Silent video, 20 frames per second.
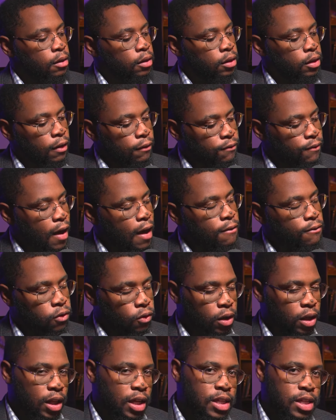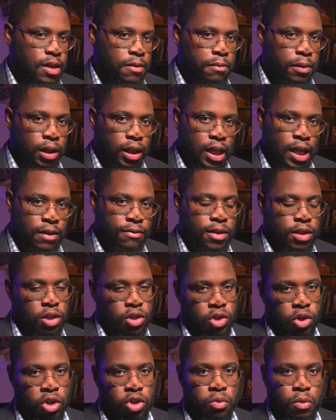Lefebvre really did believe that
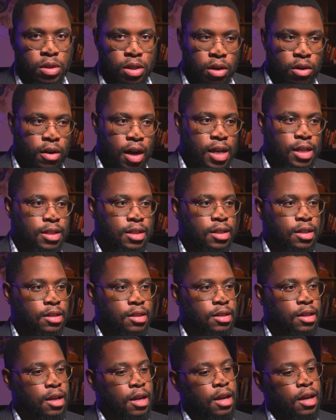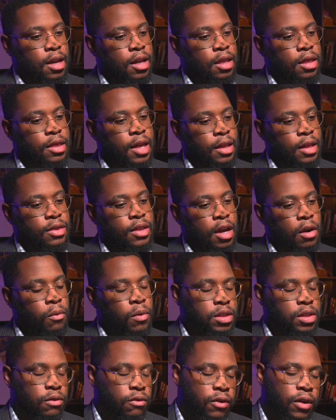the church was in crisis, that there
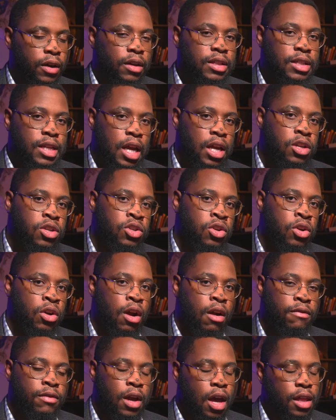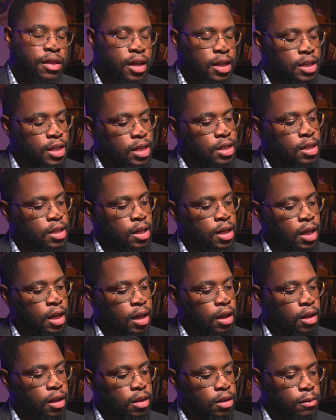was a real danger of the
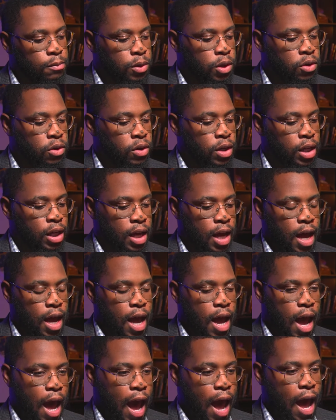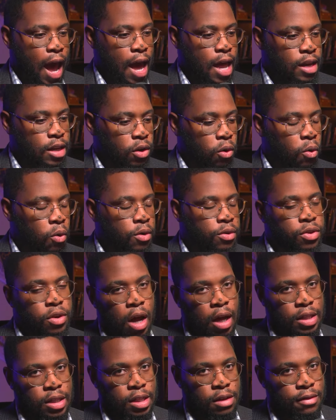authenticity, the beauty, and the
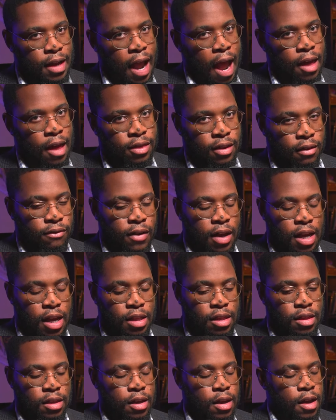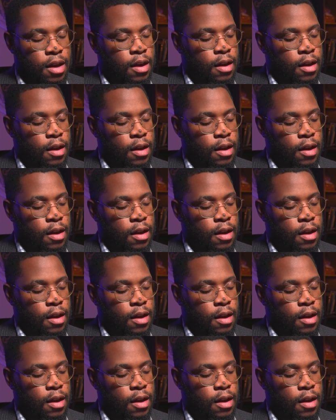orthodoxy of the Catholic faith